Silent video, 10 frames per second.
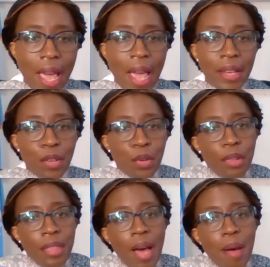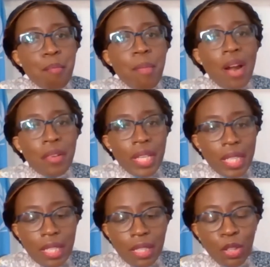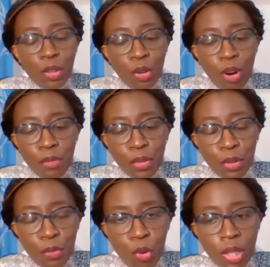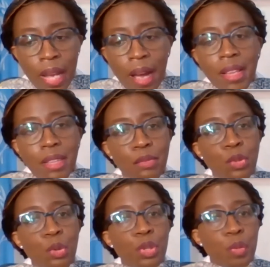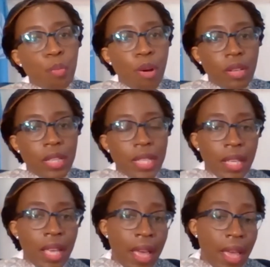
and that marriage, of sort of what kinds of social policy.